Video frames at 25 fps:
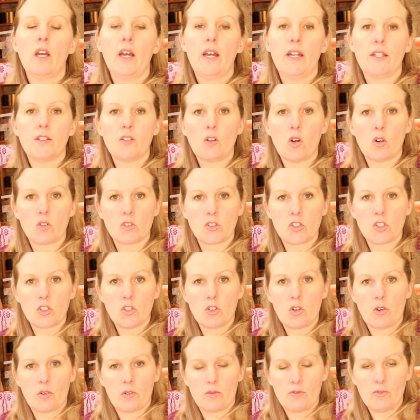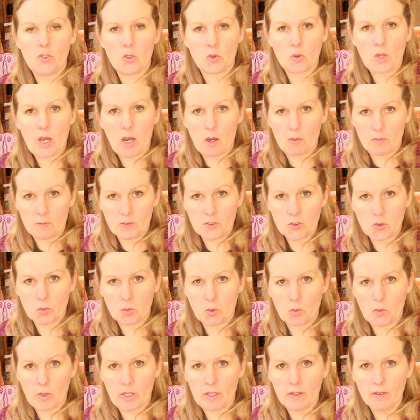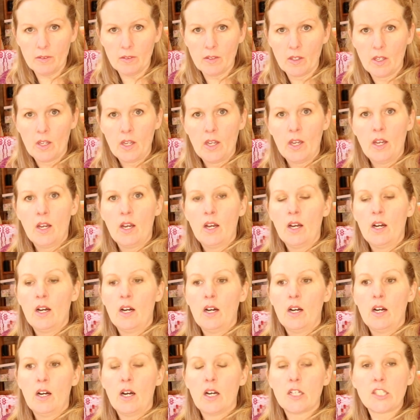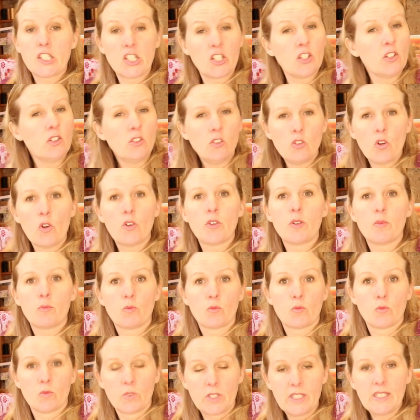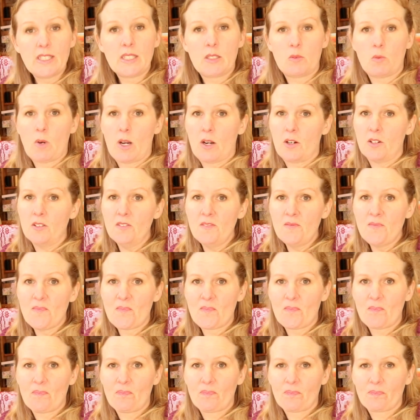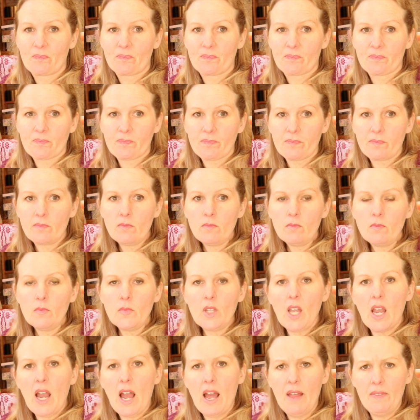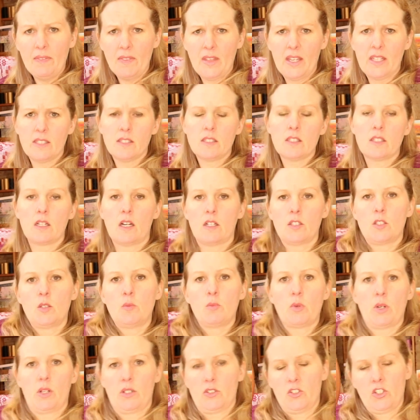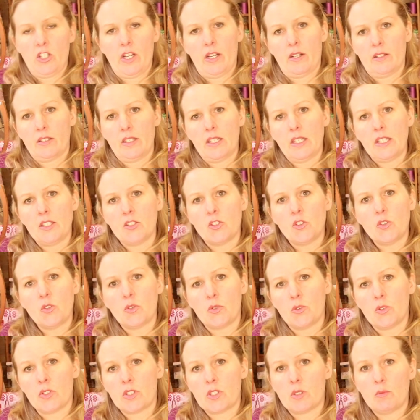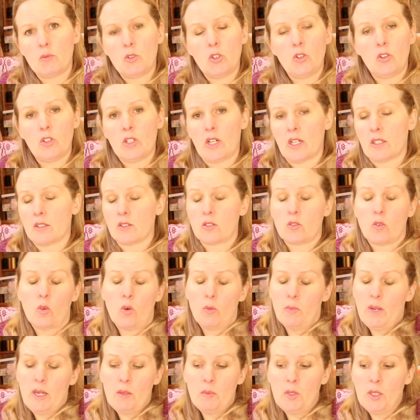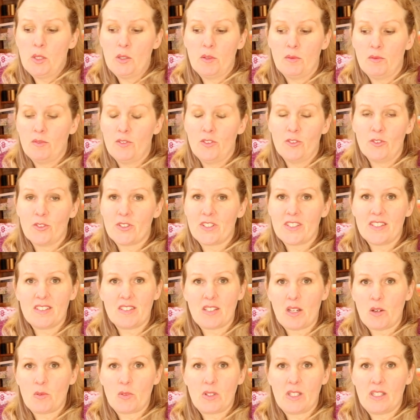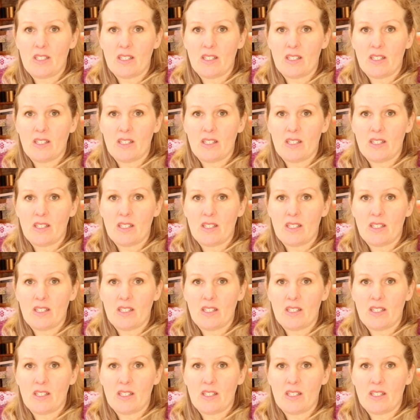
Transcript: and gotten to know and feel comfortable with until you know them really well, and then start to branch out into some new yarns. Or maybe you'll just stay with the